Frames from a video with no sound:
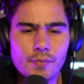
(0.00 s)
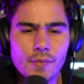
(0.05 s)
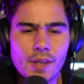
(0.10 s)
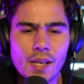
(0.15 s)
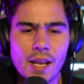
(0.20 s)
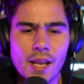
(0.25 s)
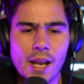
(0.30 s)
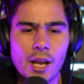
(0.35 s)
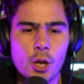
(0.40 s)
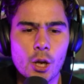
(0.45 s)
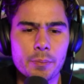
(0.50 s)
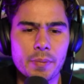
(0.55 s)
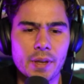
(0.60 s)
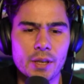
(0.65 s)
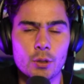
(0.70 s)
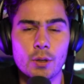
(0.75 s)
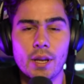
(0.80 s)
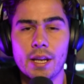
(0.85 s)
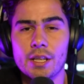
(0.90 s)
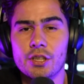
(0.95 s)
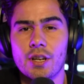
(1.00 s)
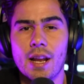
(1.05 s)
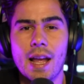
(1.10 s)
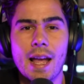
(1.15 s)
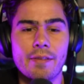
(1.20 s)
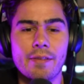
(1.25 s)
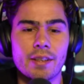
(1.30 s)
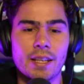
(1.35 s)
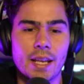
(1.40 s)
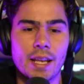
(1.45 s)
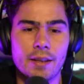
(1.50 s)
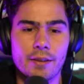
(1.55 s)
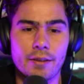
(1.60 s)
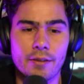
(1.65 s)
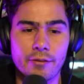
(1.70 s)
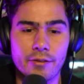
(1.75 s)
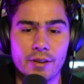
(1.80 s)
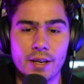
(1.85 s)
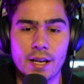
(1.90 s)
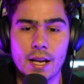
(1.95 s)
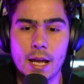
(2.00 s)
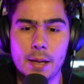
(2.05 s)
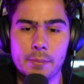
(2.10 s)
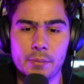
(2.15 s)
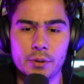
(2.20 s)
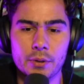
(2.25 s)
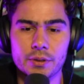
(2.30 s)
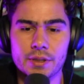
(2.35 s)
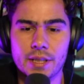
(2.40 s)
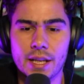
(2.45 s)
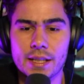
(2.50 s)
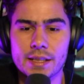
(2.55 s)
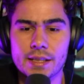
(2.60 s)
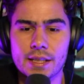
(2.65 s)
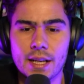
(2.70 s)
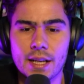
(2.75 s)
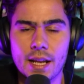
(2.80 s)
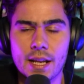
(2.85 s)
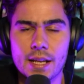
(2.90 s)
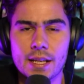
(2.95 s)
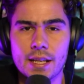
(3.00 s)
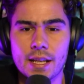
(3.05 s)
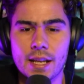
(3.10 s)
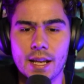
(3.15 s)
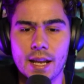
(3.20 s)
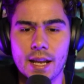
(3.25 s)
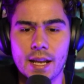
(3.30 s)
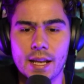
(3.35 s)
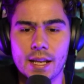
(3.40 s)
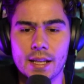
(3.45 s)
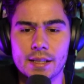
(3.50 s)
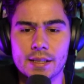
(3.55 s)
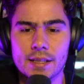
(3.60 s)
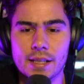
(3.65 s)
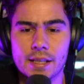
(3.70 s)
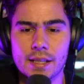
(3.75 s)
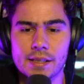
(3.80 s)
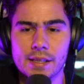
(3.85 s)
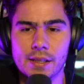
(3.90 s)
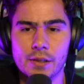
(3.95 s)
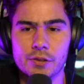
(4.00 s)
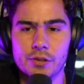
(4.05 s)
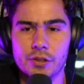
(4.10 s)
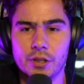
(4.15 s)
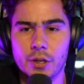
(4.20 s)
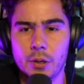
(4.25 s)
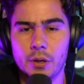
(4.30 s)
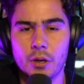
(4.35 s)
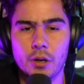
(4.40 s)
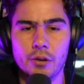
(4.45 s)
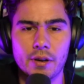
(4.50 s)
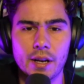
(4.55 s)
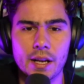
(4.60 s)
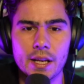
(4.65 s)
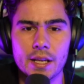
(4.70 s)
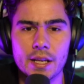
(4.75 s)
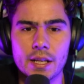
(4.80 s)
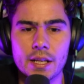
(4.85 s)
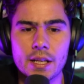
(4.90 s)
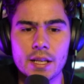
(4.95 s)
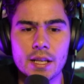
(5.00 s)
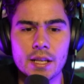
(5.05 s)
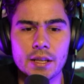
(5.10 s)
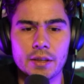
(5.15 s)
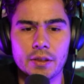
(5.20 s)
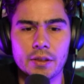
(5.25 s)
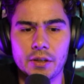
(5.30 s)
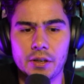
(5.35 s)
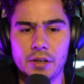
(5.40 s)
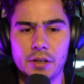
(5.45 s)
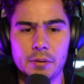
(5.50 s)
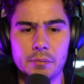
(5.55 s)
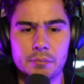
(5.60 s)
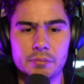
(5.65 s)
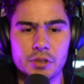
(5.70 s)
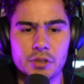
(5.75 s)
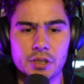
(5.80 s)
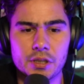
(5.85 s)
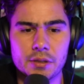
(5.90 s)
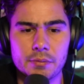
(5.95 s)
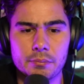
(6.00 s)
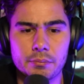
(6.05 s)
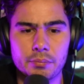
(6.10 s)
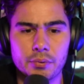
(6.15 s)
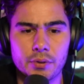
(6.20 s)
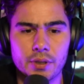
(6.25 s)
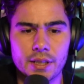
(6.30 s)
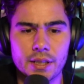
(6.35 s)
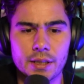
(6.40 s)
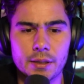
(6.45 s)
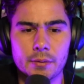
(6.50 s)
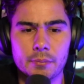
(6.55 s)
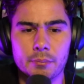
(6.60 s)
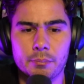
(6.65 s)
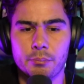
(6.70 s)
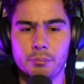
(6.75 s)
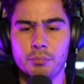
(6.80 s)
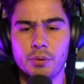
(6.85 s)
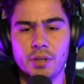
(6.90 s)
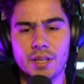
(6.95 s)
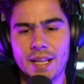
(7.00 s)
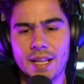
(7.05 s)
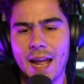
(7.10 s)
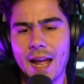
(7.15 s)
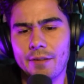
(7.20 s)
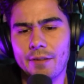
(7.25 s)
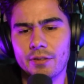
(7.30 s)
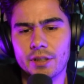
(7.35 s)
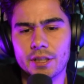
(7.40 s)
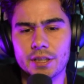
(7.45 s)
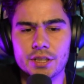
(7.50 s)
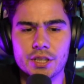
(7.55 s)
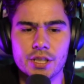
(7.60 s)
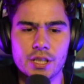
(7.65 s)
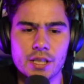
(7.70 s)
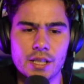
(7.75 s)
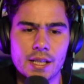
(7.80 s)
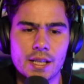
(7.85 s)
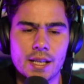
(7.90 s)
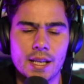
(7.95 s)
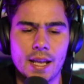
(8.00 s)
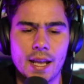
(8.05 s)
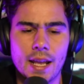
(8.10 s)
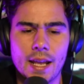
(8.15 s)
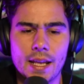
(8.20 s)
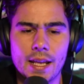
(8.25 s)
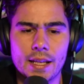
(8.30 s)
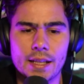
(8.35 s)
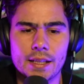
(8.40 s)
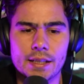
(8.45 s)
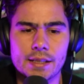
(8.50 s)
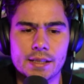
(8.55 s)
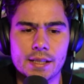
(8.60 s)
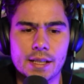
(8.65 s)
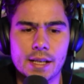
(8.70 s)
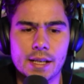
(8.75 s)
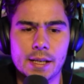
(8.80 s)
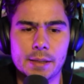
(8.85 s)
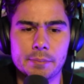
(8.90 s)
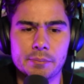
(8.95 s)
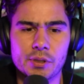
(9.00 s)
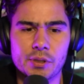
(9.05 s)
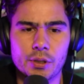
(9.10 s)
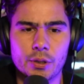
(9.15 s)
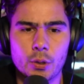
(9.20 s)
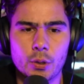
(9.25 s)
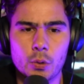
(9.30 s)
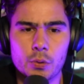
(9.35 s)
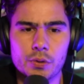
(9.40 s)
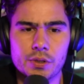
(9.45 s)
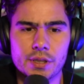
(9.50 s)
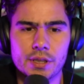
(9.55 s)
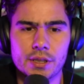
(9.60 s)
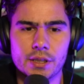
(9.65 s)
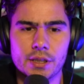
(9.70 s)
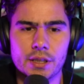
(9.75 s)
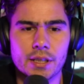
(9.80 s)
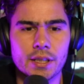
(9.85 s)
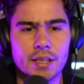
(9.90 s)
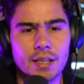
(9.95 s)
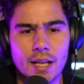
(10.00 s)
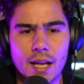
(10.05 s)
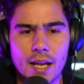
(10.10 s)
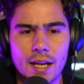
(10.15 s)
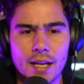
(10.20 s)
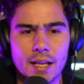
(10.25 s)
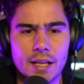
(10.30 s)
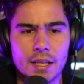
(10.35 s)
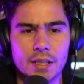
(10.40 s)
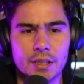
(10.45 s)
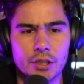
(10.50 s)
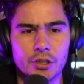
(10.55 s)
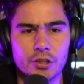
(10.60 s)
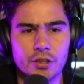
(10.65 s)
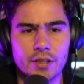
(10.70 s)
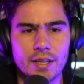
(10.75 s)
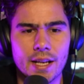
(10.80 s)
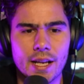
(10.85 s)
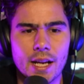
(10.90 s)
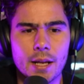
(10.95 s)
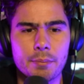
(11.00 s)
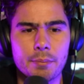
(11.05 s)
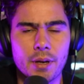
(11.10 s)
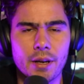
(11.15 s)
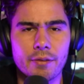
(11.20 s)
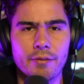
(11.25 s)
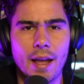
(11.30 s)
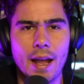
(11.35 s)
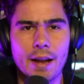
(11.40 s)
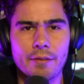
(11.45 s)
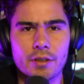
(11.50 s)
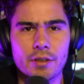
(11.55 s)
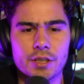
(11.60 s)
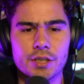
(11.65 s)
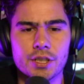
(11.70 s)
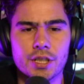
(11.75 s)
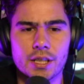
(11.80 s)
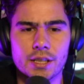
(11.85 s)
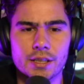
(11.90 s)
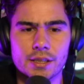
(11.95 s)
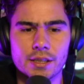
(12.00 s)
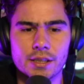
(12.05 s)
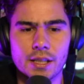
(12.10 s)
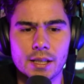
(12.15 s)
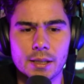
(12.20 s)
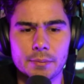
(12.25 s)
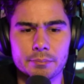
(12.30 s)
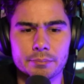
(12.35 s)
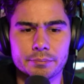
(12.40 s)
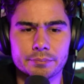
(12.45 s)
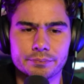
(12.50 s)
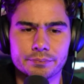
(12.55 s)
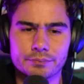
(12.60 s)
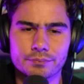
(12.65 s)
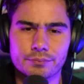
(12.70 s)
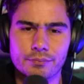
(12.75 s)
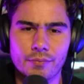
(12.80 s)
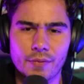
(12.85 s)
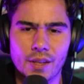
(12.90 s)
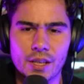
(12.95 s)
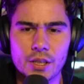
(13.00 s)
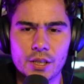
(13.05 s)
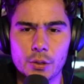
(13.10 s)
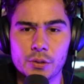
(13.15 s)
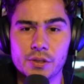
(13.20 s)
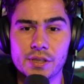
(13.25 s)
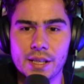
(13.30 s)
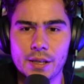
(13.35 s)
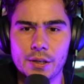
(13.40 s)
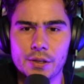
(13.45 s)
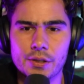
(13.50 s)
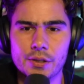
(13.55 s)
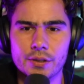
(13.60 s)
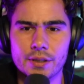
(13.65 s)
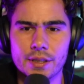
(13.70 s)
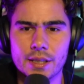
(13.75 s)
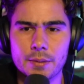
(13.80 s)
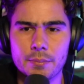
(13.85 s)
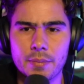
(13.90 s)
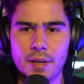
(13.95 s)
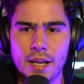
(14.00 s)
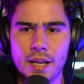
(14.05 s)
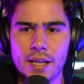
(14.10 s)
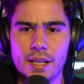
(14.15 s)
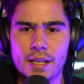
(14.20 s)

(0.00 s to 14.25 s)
hope that you guys are having a phenomenal day today. And sales are going all right. They're just pretty average. And so the goal is to kind of create above average, sales on eBay.